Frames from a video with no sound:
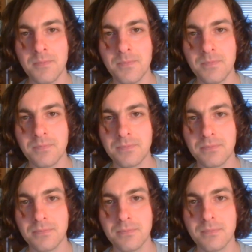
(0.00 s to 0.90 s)

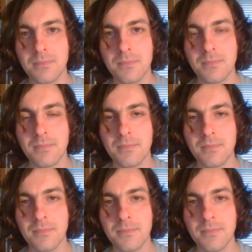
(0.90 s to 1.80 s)

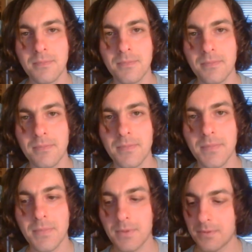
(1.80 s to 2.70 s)

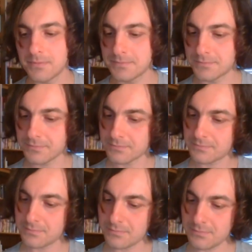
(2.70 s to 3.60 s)

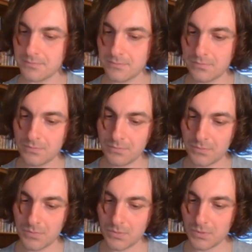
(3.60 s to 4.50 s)

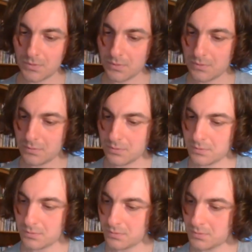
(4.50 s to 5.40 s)

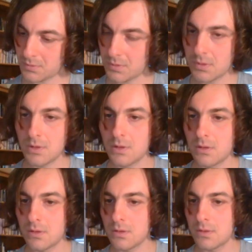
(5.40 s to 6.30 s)

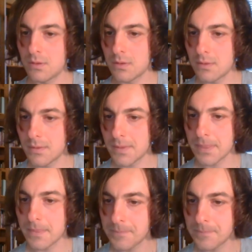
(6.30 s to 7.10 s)
Nothing is said.